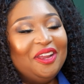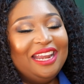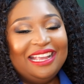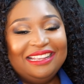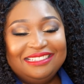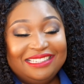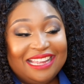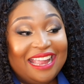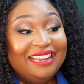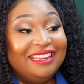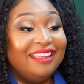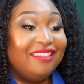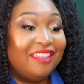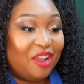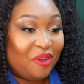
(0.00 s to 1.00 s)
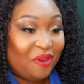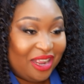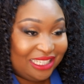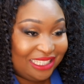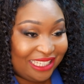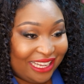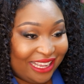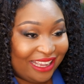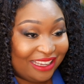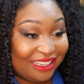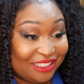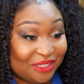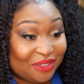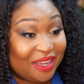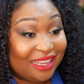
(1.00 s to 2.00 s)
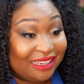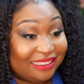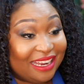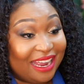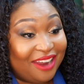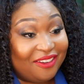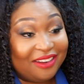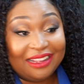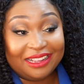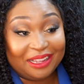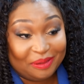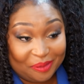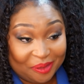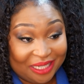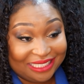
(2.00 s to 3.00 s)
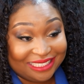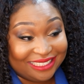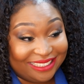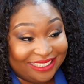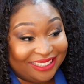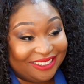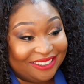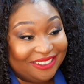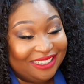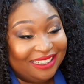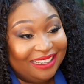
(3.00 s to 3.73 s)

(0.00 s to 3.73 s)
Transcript: like standing there watching her do her diary like I'm watching you?